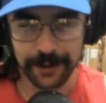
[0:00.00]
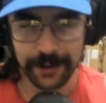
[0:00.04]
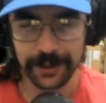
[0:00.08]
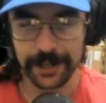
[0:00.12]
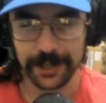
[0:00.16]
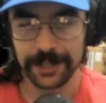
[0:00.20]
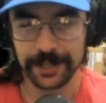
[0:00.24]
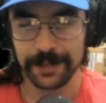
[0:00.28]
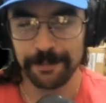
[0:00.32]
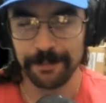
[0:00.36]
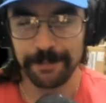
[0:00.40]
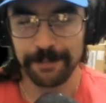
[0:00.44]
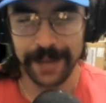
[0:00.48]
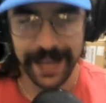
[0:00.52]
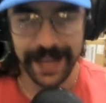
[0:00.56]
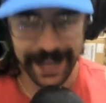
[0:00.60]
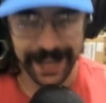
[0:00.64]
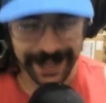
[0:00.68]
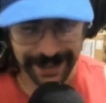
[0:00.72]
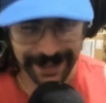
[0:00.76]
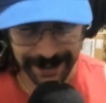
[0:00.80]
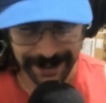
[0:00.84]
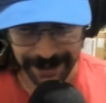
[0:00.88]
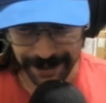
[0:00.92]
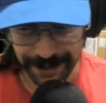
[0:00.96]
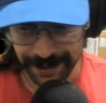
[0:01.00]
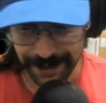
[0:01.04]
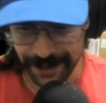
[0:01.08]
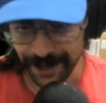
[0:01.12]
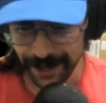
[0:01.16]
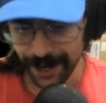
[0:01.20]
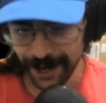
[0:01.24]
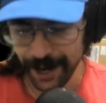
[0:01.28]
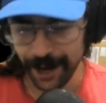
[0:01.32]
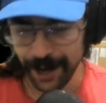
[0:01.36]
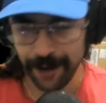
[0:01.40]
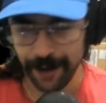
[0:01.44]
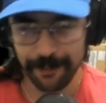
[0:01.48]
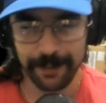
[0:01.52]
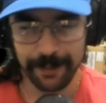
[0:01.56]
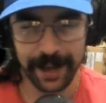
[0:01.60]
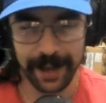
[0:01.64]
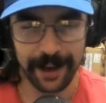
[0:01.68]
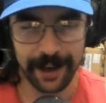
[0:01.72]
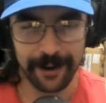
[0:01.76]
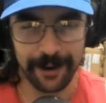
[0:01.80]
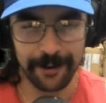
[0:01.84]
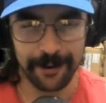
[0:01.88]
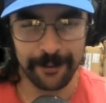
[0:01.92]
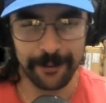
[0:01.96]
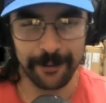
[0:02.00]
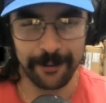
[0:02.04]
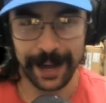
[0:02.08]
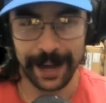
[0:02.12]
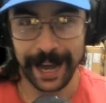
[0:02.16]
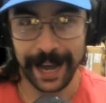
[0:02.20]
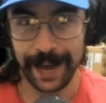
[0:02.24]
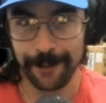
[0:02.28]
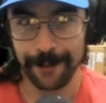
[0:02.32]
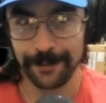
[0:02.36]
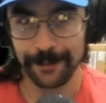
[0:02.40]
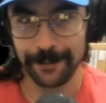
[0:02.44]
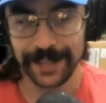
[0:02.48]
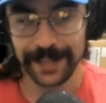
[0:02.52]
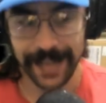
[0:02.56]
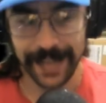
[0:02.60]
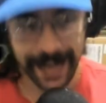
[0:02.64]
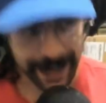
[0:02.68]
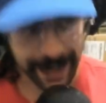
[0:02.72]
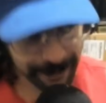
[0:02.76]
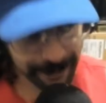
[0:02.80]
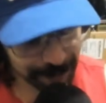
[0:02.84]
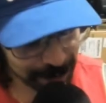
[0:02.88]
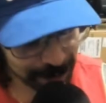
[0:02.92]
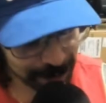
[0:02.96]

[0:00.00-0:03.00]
the debates, about what happened after